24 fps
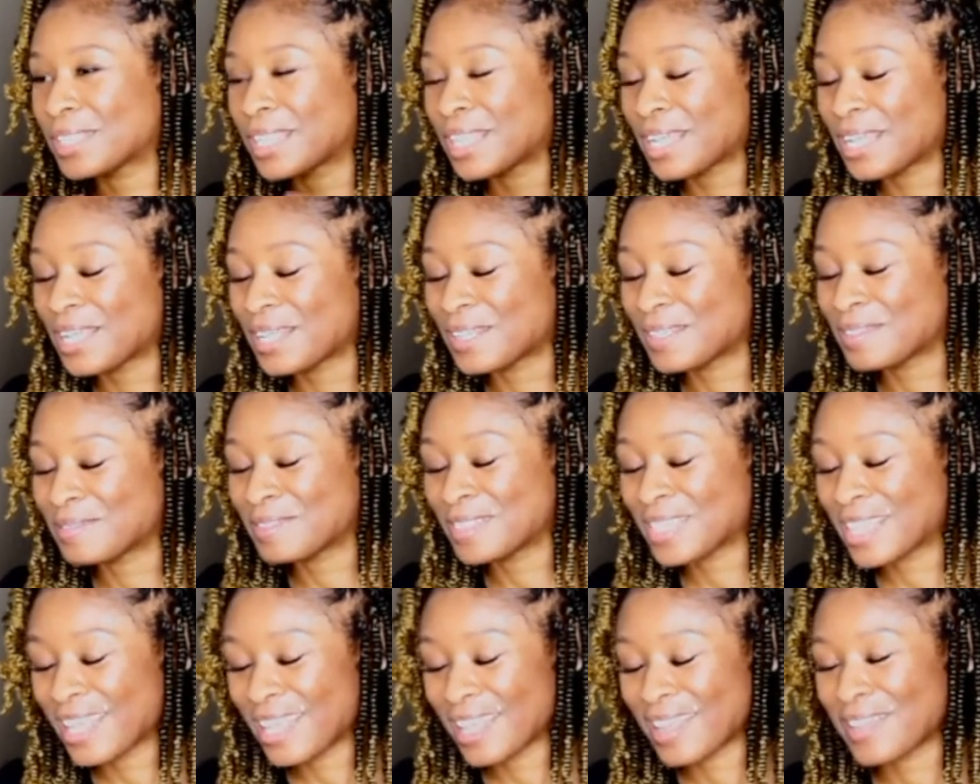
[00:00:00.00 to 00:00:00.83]

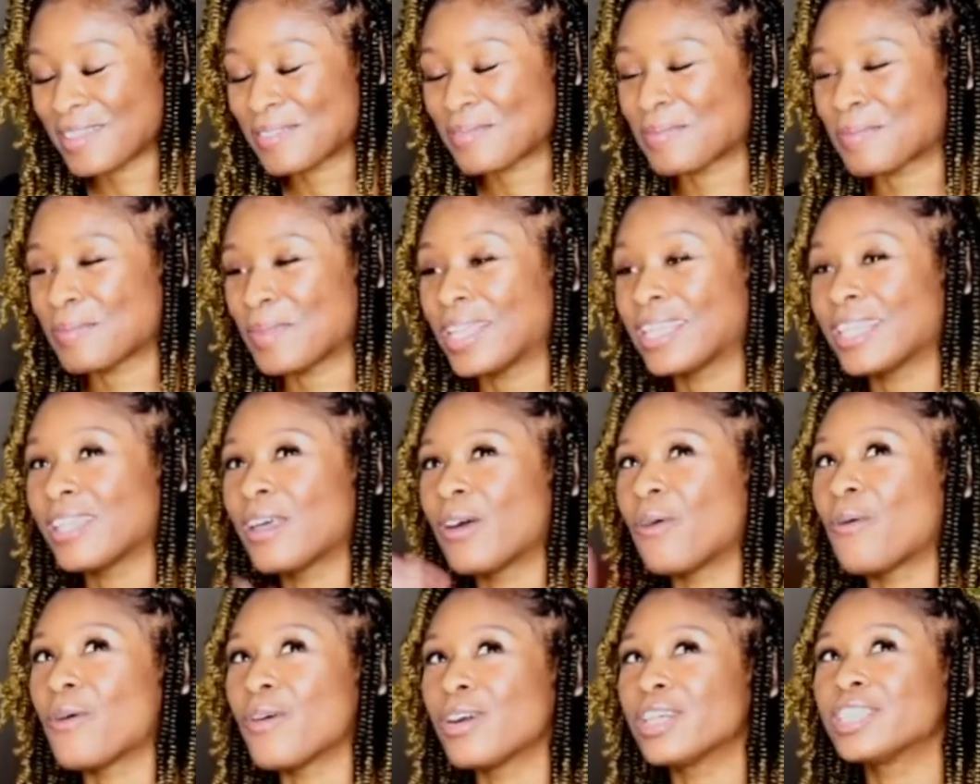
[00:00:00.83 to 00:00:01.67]
Cubs, yeah,
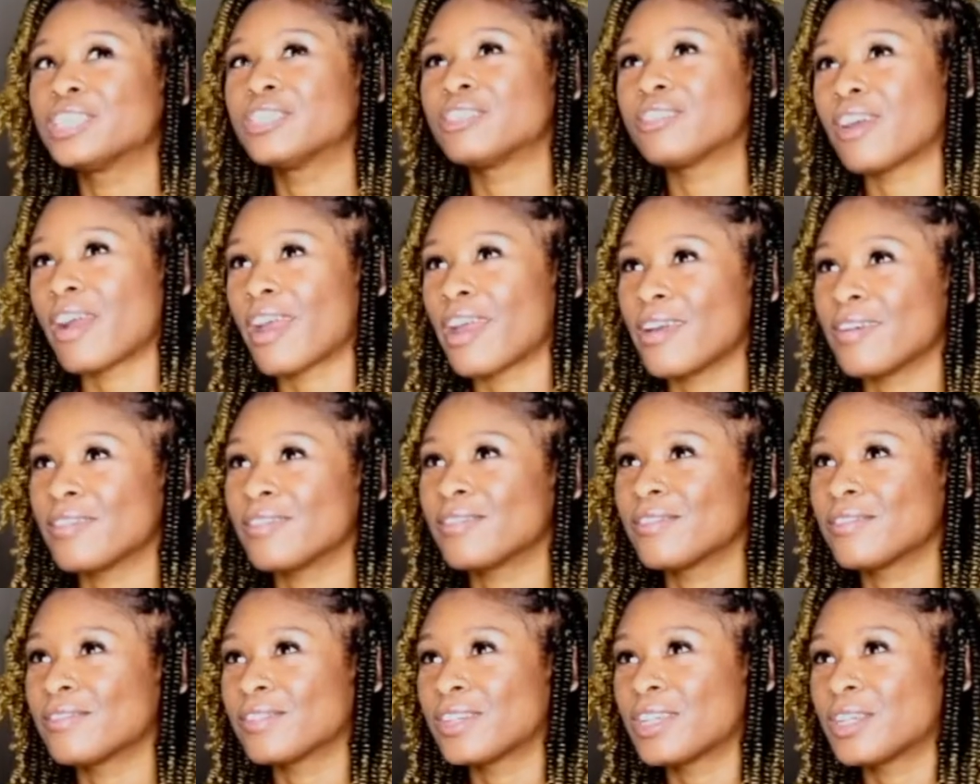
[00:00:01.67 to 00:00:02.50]
or a giraffe.
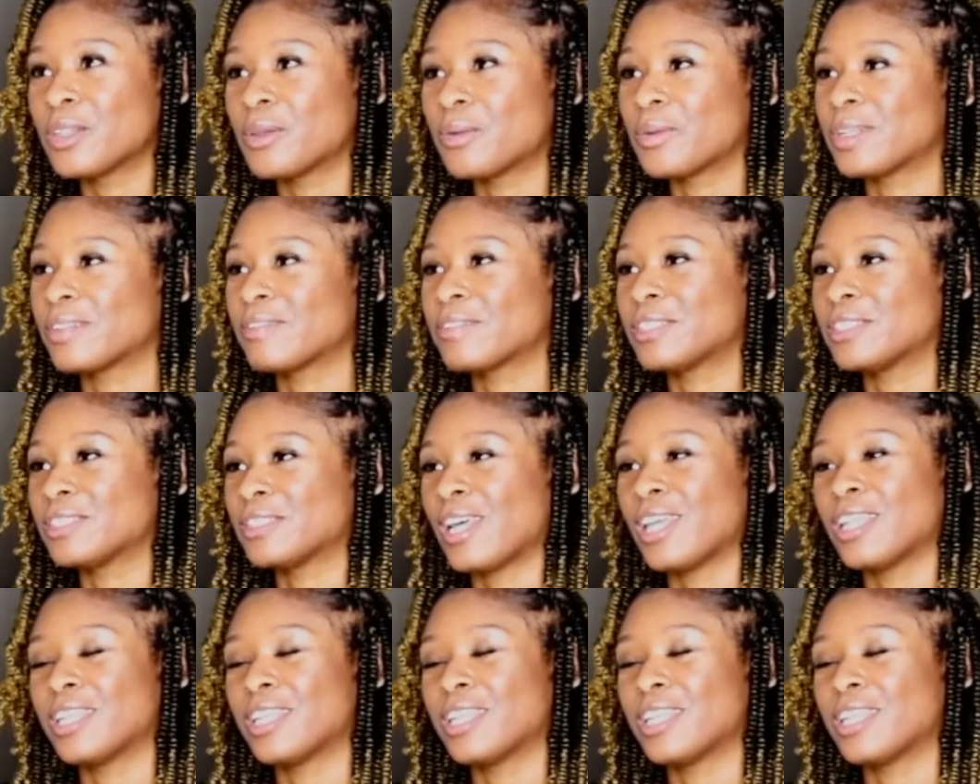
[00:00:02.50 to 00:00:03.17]
Either one of them.